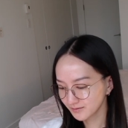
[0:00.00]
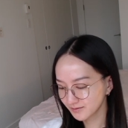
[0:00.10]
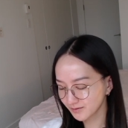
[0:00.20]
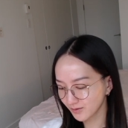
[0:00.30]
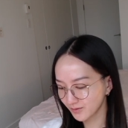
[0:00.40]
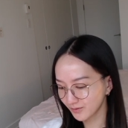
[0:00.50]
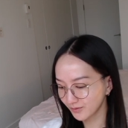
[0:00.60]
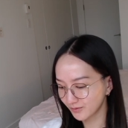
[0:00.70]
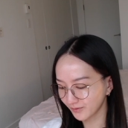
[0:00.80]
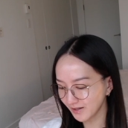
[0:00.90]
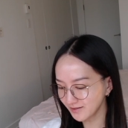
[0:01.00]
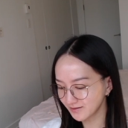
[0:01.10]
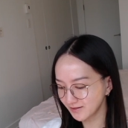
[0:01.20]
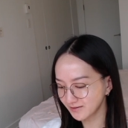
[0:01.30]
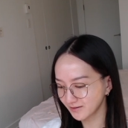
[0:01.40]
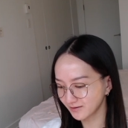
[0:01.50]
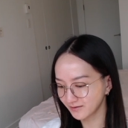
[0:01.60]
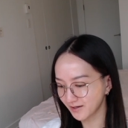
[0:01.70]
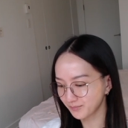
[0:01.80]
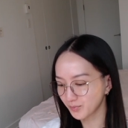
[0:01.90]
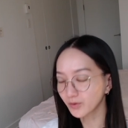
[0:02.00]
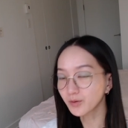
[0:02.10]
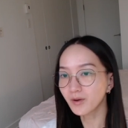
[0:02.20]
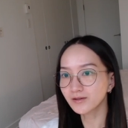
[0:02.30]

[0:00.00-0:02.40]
So great detail, that Pokeball